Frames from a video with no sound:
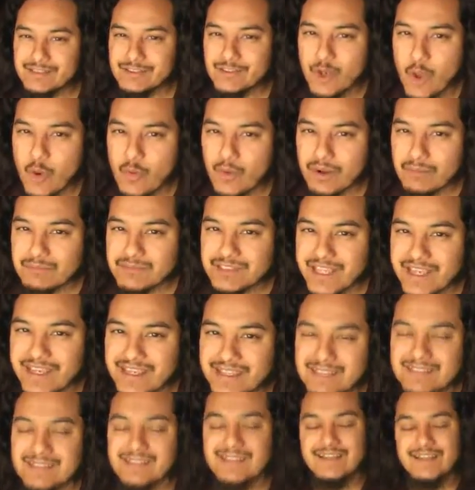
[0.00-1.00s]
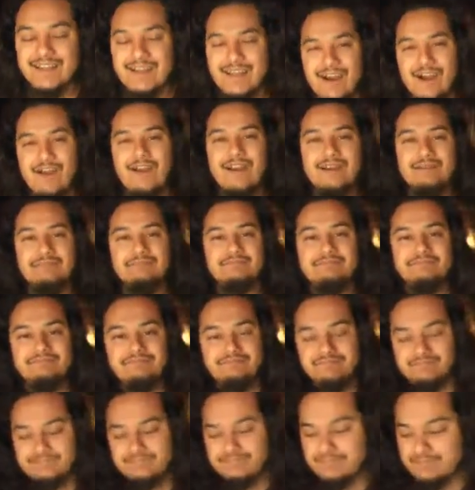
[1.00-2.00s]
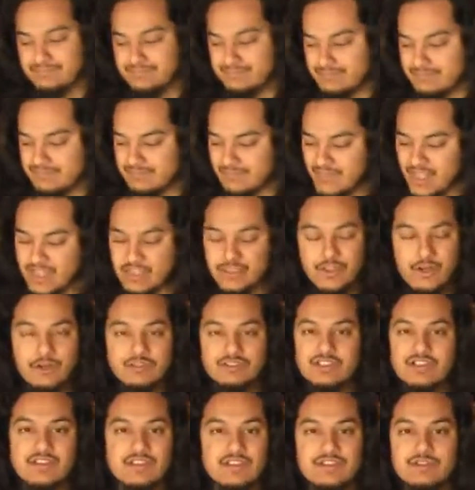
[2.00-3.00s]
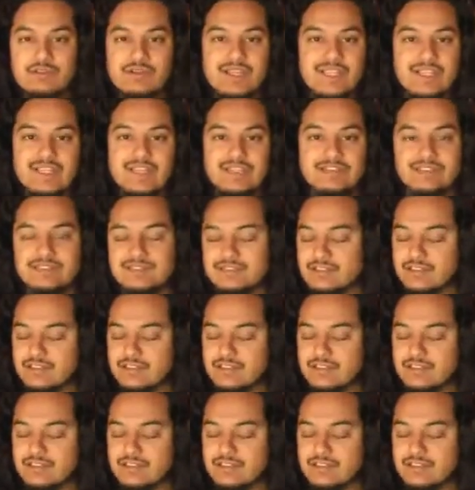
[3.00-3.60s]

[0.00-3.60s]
You know what I'm saying. All right. Those are the three things.